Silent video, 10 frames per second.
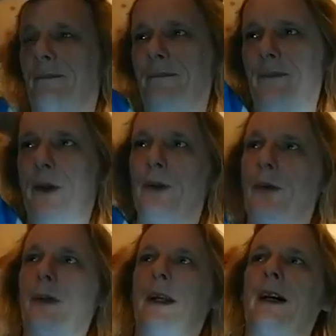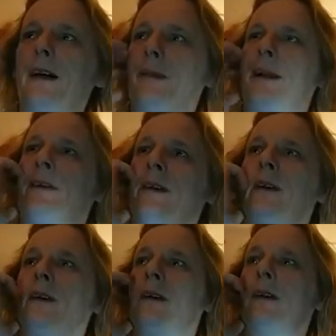No, don't be like that, man.
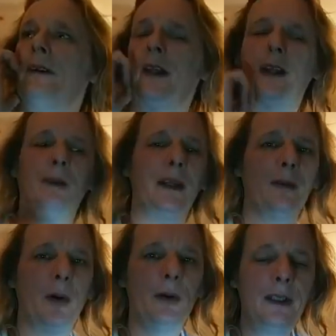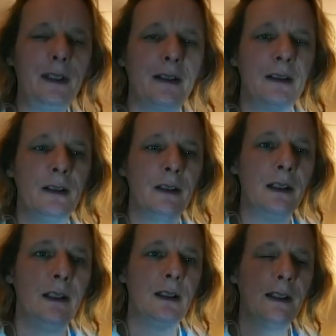So anyway, I'm out of here.
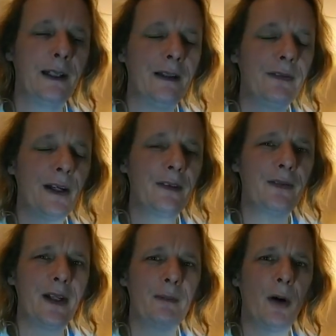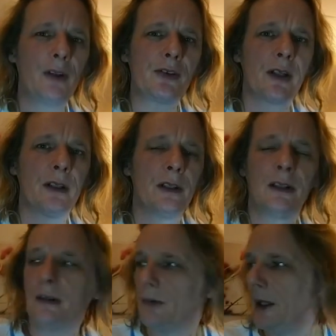Thanks very much.
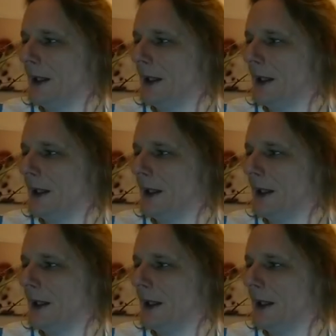What?